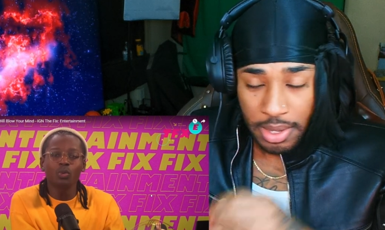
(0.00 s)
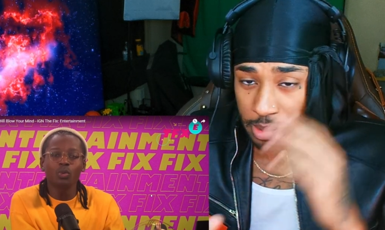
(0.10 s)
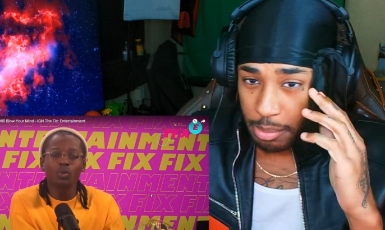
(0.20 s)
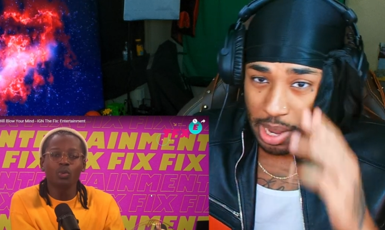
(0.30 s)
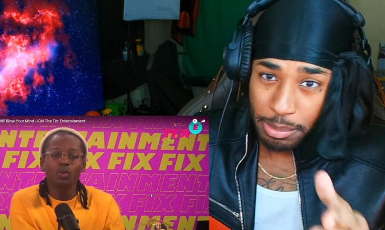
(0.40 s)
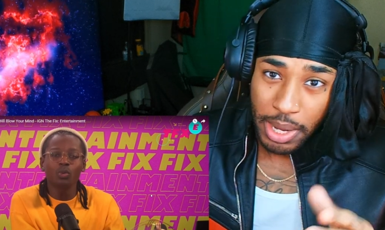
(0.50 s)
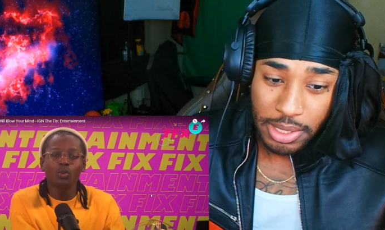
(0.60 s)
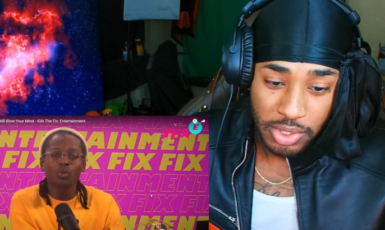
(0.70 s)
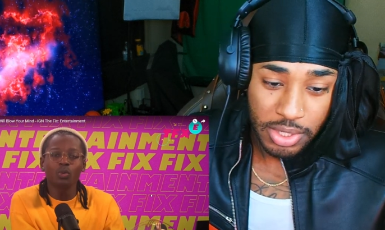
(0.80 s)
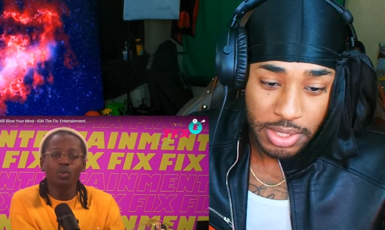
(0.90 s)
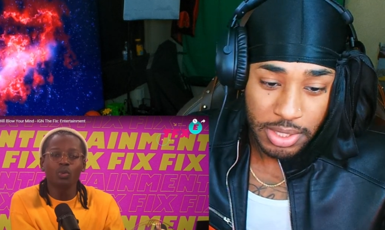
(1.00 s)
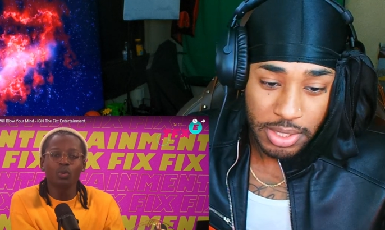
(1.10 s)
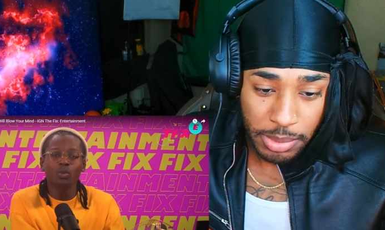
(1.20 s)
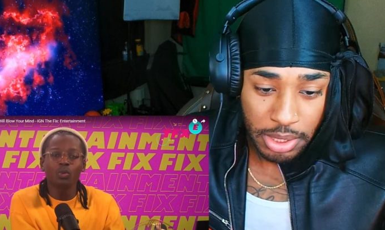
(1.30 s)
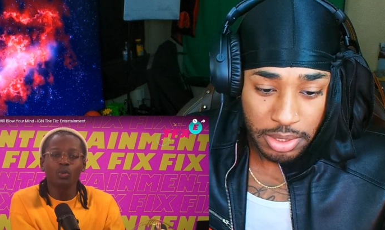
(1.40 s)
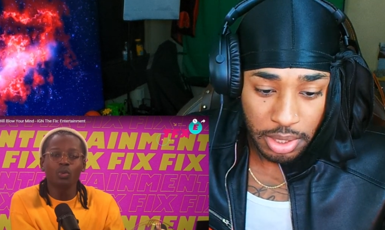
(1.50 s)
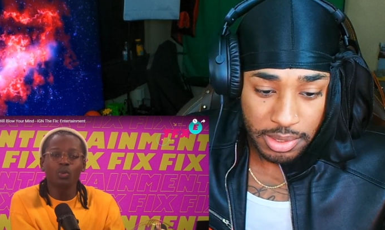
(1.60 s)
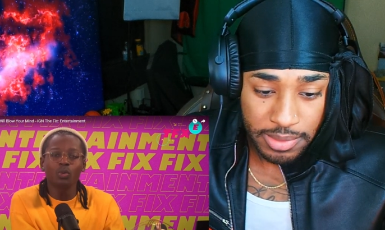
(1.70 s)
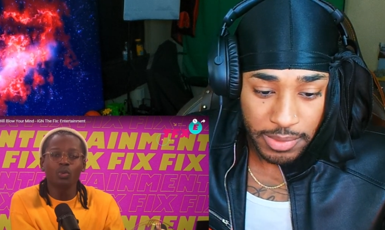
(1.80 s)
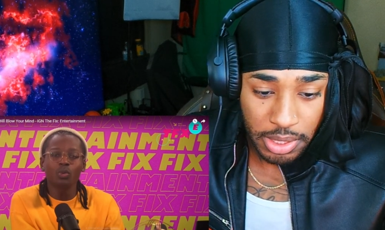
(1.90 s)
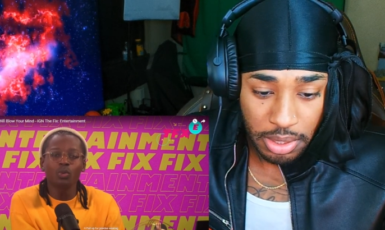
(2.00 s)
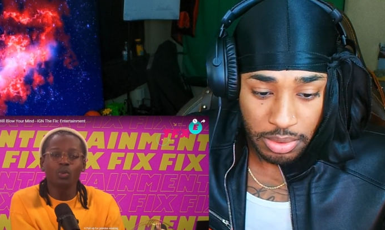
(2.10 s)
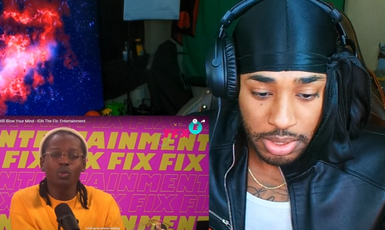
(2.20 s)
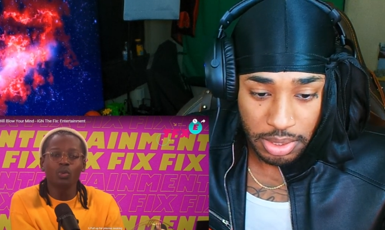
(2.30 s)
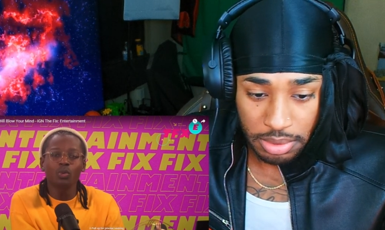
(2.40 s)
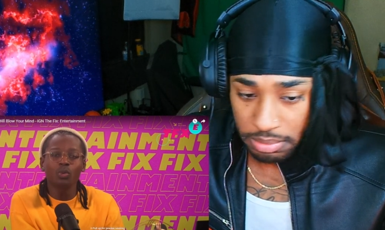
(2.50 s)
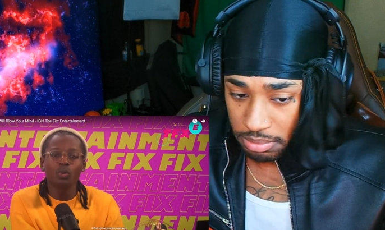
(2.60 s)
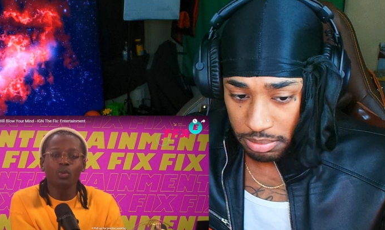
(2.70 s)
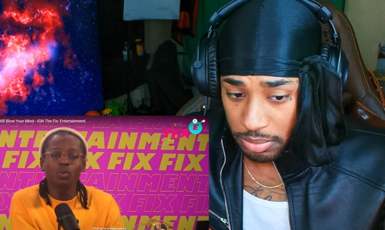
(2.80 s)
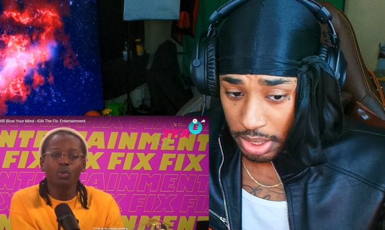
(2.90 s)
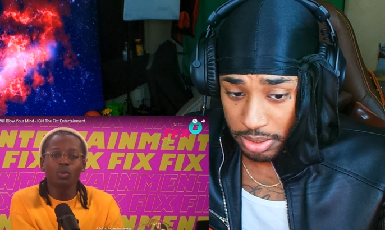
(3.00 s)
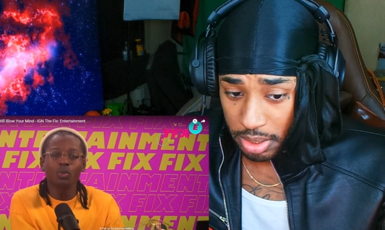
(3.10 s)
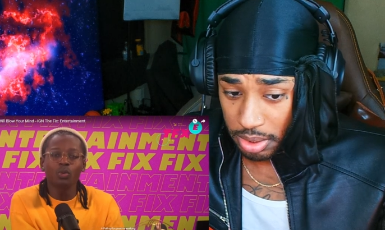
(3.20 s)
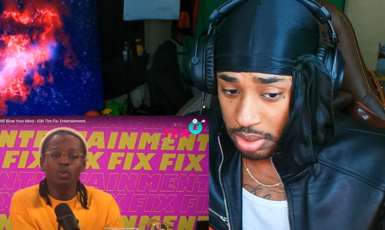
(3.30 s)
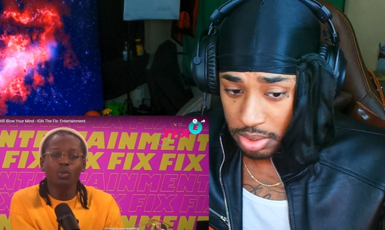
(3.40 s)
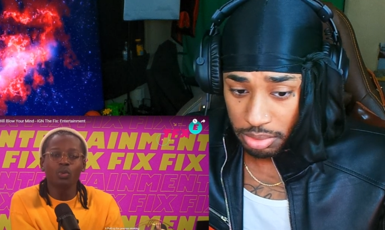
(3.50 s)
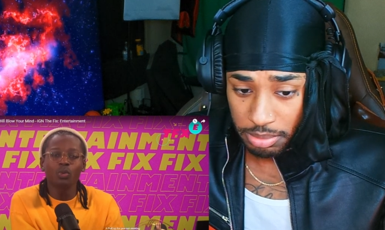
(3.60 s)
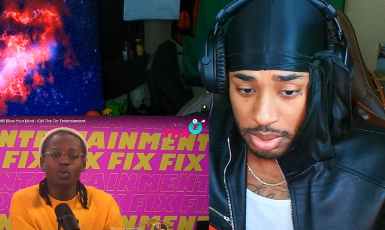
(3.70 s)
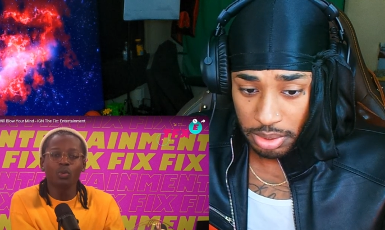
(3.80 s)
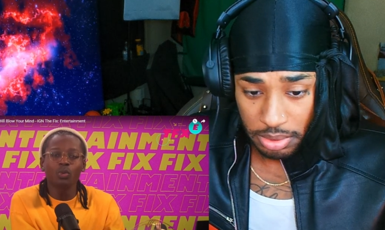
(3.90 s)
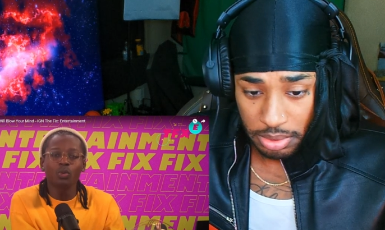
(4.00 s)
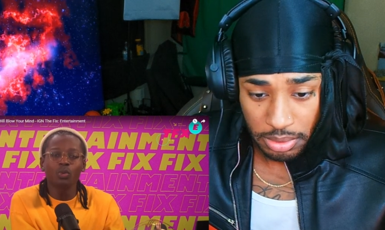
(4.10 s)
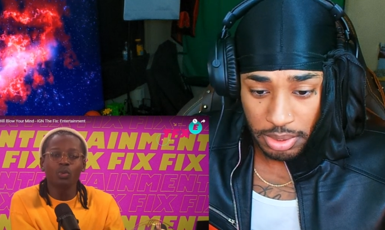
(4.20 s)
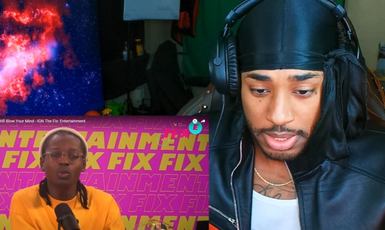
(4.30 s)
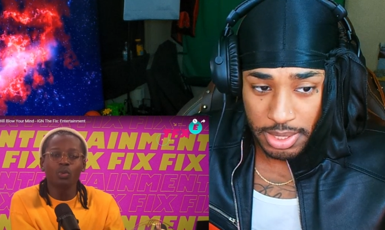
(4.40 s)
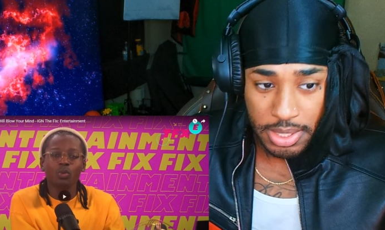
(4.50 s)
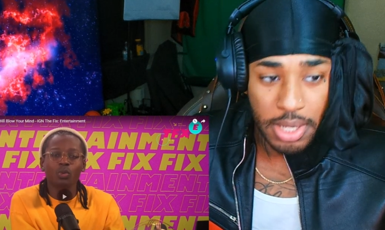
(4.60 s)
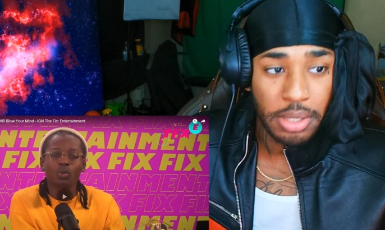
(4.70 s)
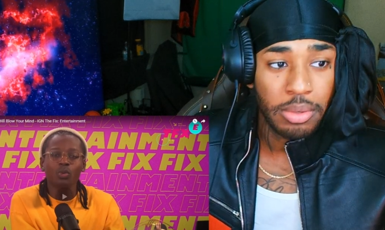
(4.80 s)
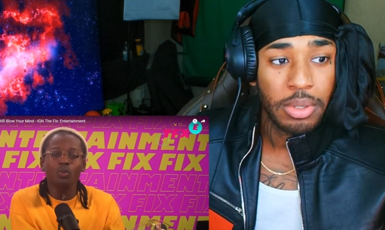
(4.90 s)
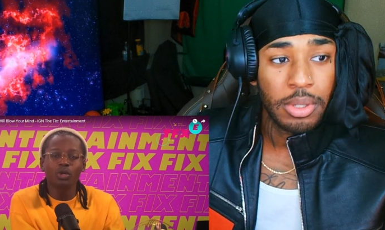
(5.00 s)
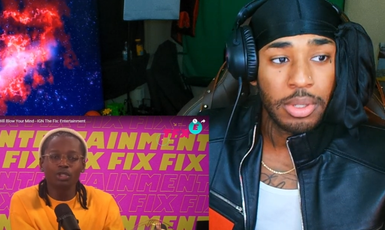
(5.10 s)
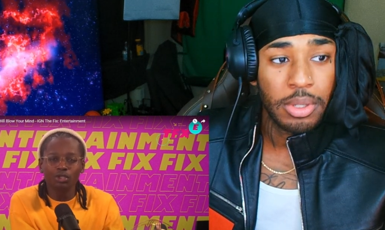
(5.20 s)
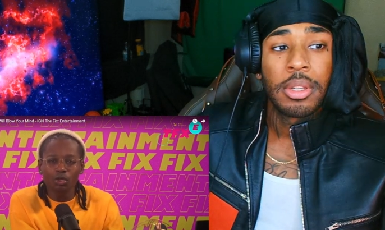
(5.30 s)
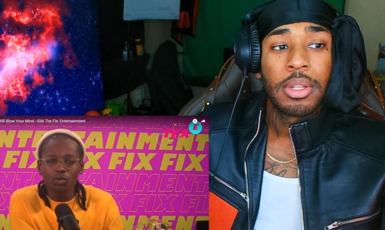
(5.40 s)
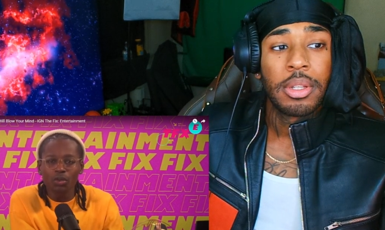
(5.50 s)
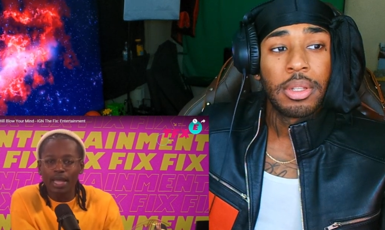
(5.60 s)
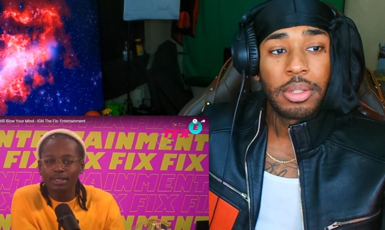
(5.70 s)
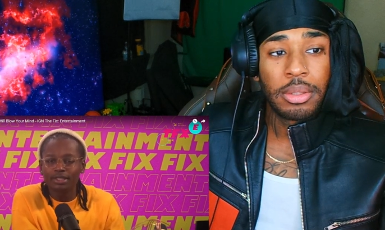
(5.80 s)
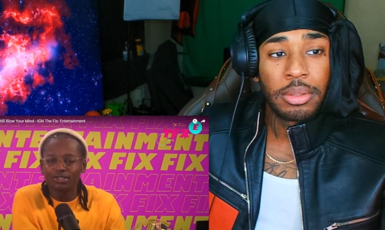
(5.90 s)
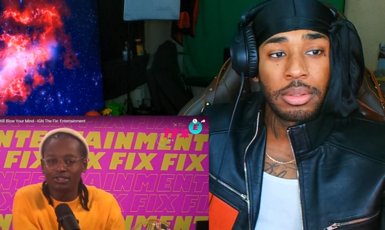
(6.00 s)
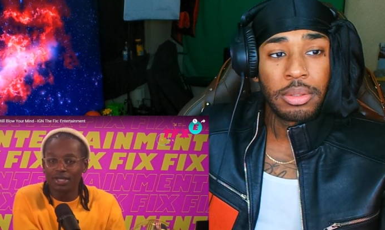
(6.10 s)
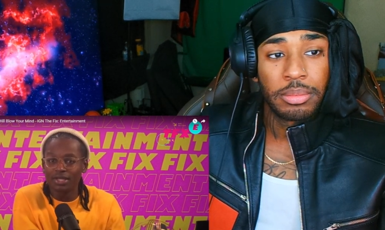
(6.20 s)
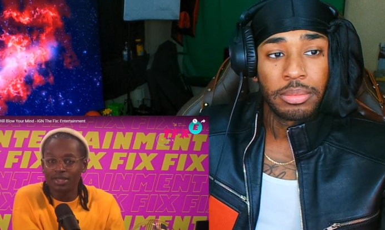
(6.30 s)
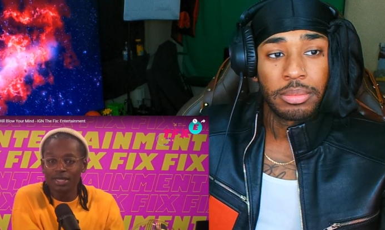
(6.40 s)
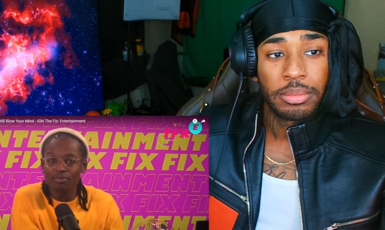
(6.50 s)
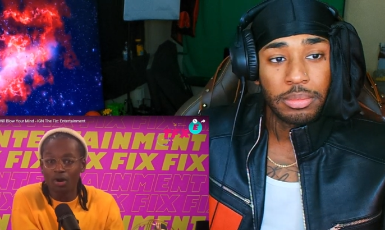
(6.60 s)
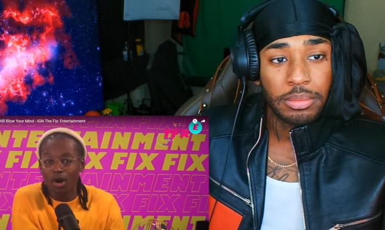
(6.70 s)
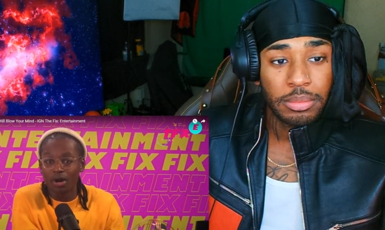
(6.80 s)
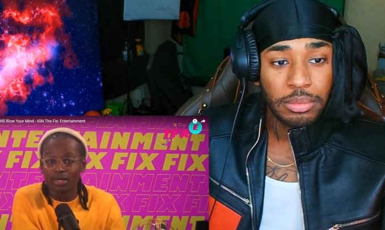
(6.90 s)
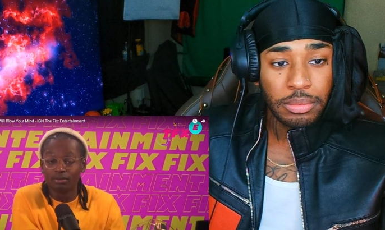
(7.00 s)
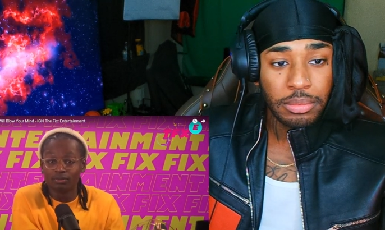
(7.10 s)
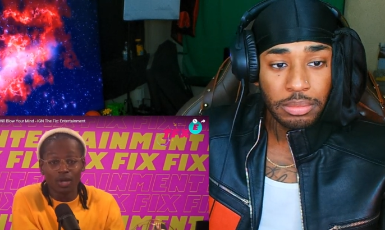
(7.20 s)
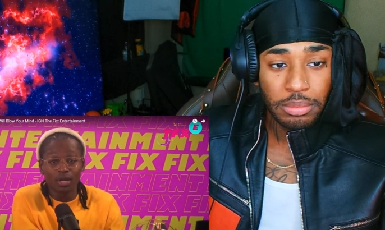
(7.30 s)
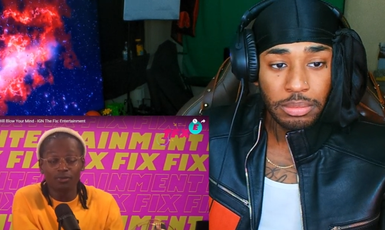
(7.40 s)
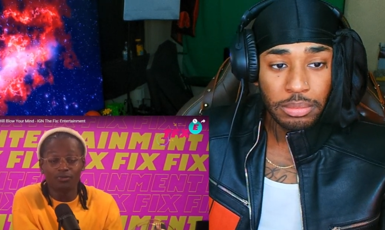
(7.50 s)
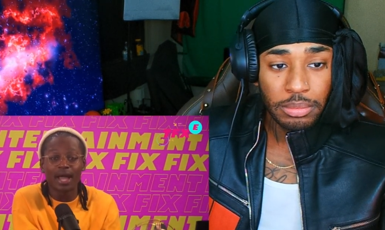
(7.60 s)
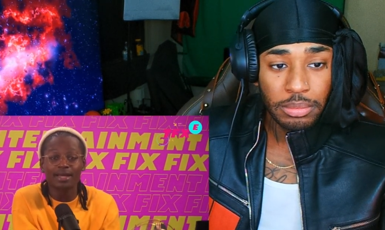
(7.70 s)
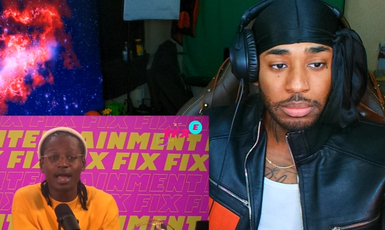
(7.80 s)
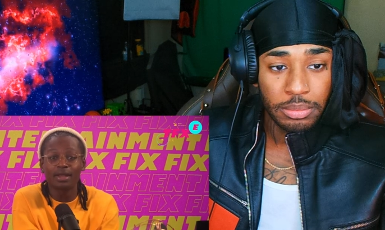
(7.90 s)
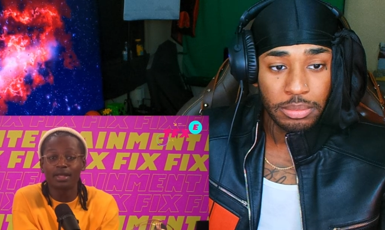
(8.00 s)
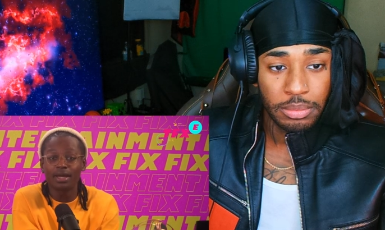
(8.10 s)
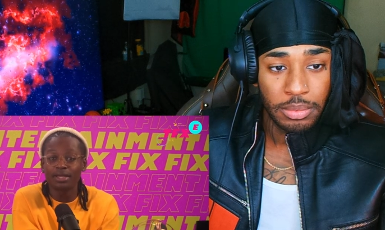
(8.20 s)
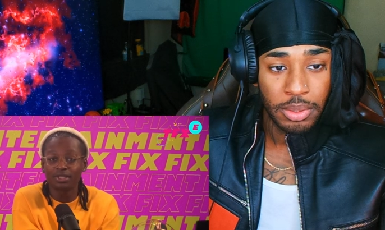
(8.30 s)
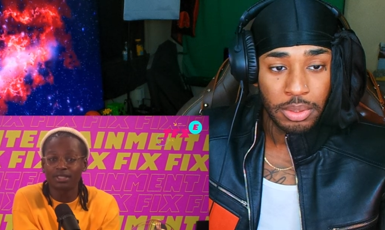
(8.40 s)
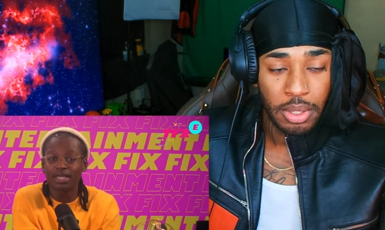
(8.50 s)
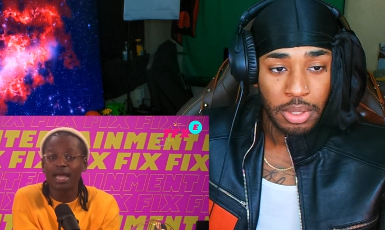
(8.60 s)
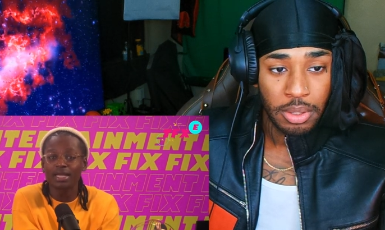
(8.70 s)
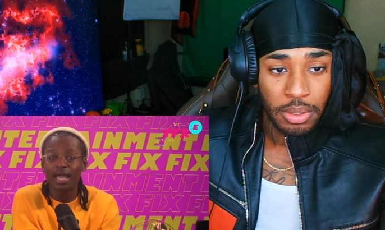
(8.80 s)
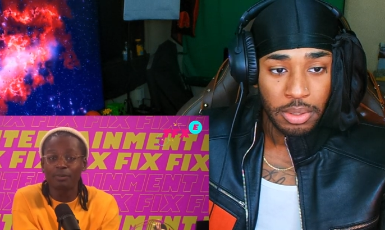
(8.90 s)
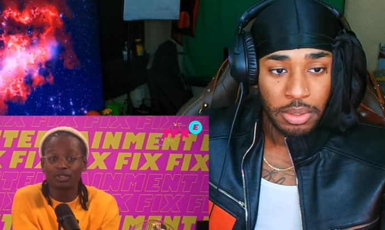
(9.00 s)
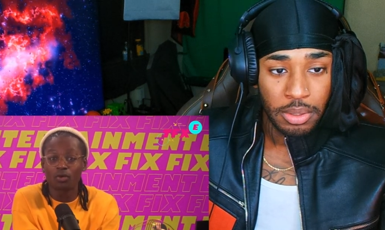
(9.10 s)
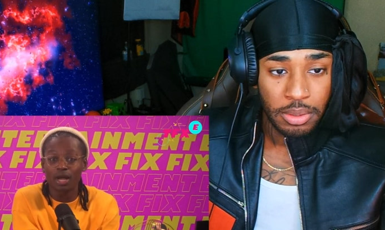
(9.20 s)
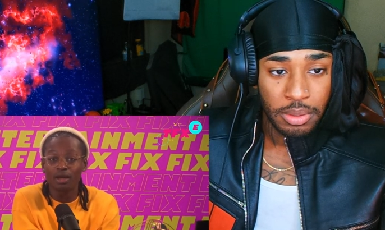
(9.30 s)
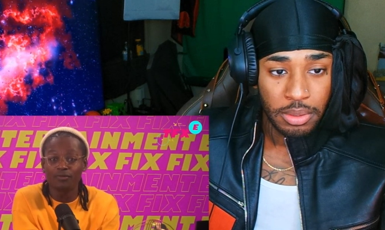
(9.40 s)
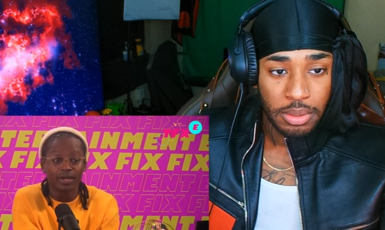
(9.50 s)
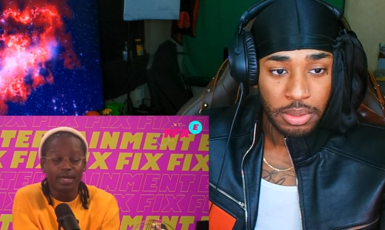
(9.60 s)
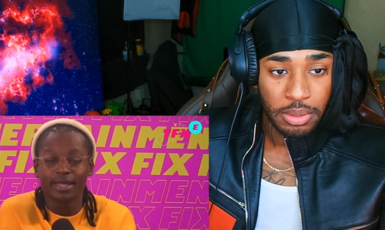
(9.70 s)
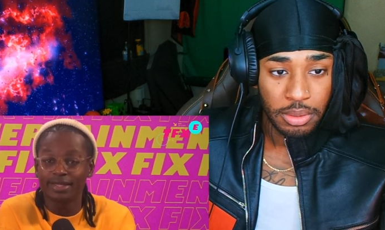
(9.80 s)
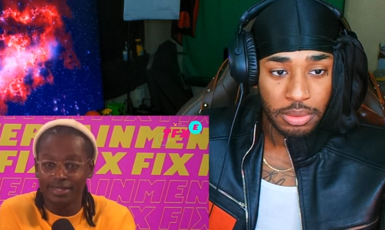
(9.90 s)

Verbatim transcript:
Speaker 1: My apologies. I don't mean to turn this video into what I turned it into, but let's continue.
Speaker 2: Would you like to see at the theme park? Well, find out in the next exciting episode of the